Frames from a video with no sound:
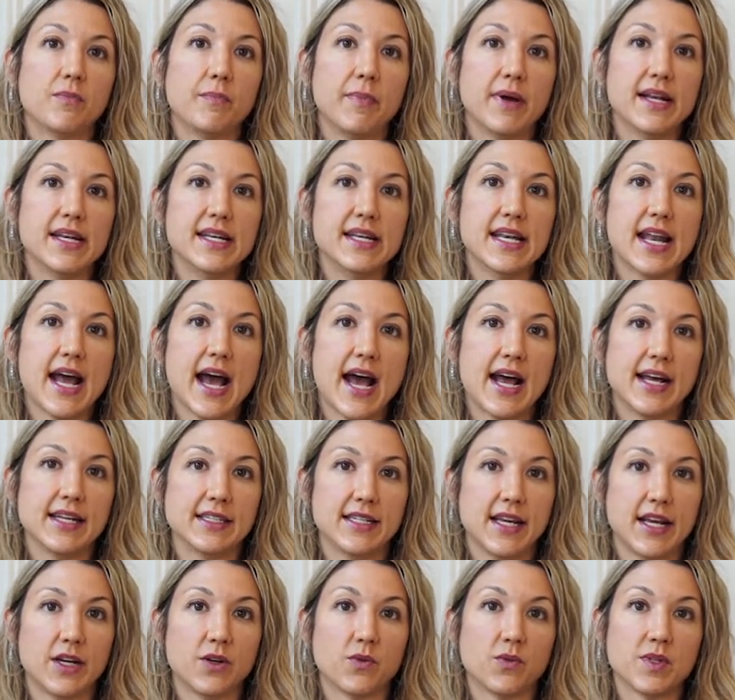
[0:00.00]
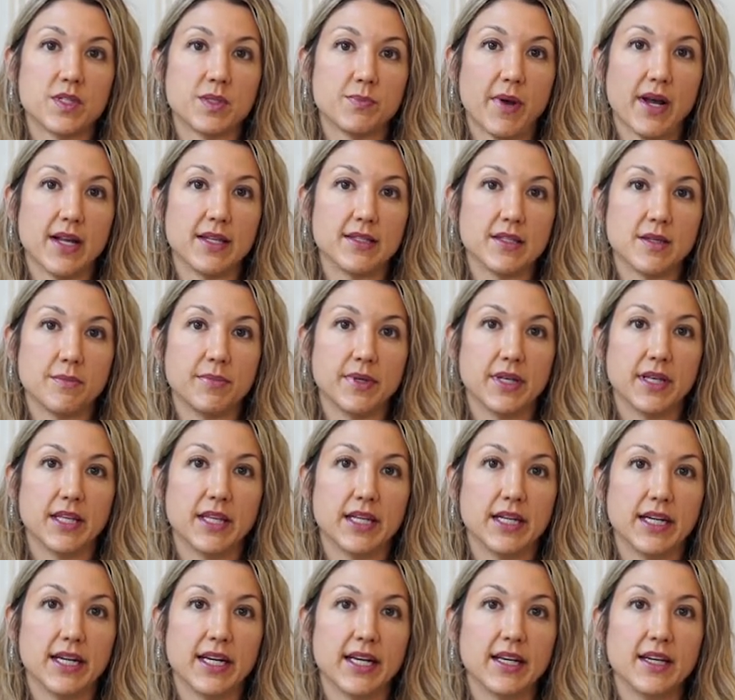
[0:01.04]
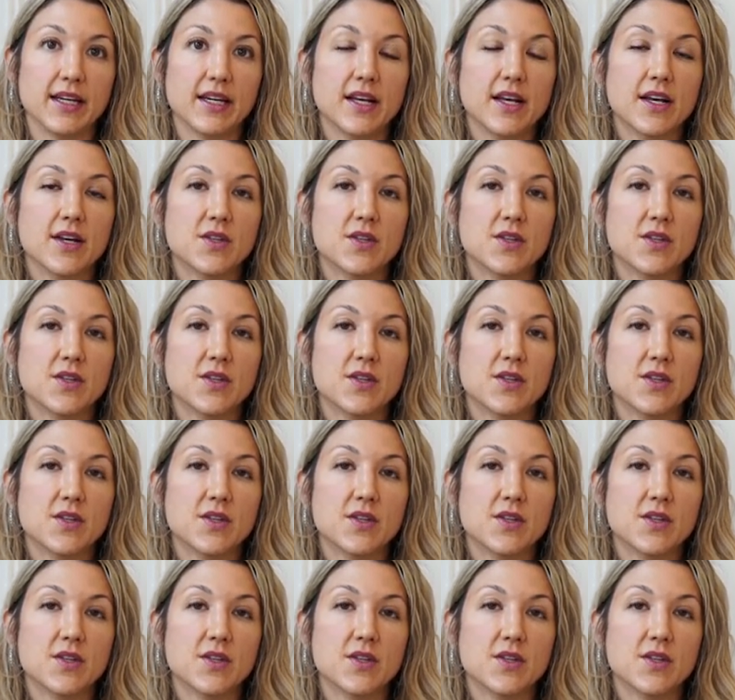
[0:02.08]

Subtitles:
but not take responsibility.